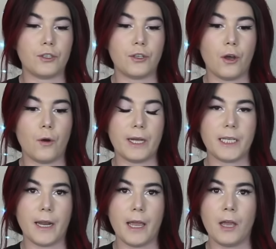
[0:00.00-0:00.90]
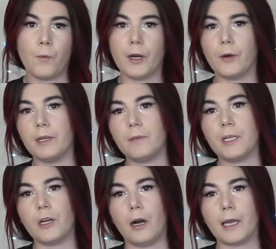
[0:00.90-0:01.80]
So today we are going to
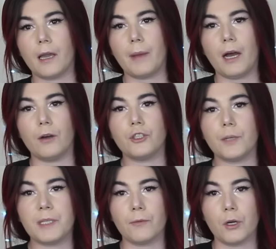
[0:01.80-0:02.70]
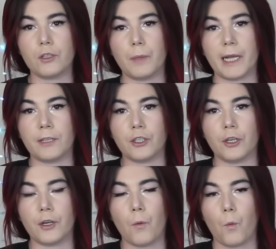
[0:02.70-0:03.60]
be talking about Gypsy Rose
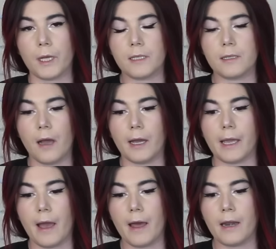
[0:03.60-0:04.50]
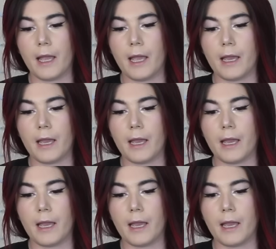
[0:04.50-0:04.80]
Blanchard once again,